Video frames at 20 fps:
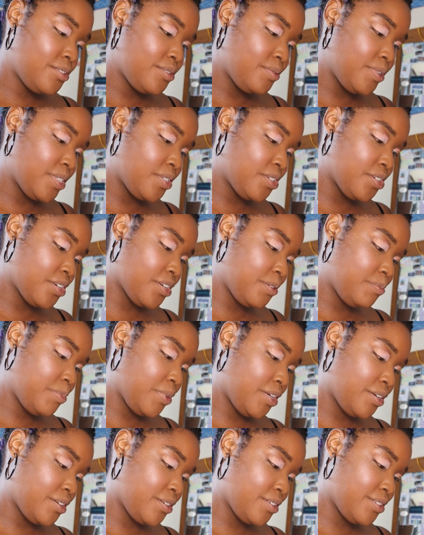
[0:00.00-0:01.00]
we took a
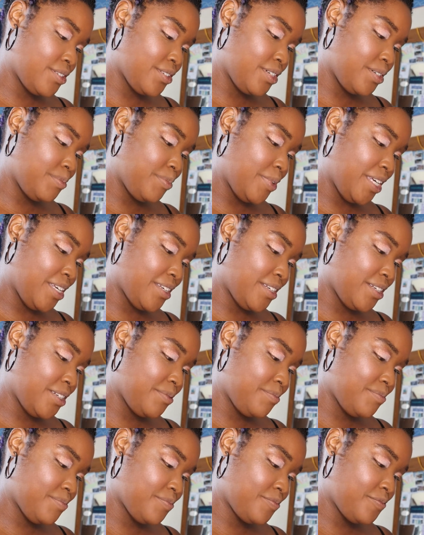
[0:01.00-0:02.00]
pause on
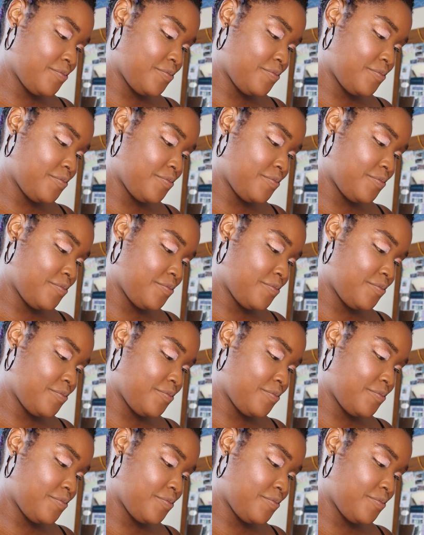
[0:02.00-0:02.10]
makeup